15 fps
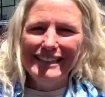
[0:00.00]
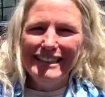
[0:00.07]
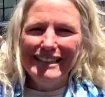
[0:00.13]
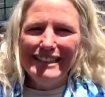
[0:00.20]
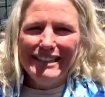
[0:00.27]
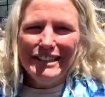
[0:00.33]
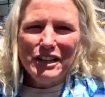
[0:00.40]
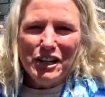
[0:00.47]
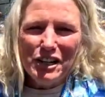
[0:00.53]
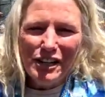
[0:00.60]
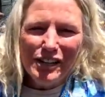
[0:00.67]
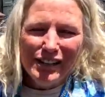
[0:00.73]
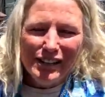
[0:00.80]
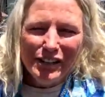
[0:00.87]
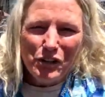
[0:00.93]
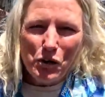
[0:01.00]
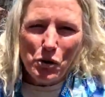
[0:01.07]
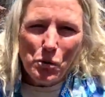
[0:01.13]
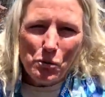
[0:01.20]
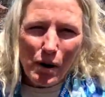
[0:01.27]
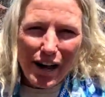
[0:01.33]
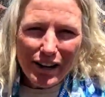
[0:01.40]
Canadians
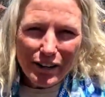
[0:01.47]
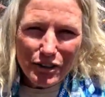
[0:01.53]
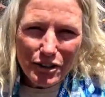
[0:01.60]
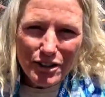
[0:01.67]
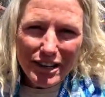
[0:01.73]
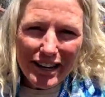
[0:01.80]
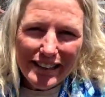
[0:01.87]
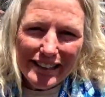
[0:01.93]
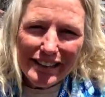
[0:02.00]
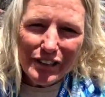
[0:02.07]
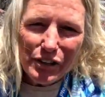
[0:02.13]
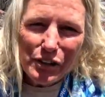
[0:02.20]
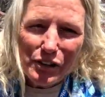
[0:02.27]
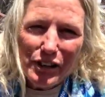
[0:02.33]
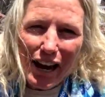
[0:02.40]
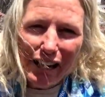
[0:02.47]
water, San Diego,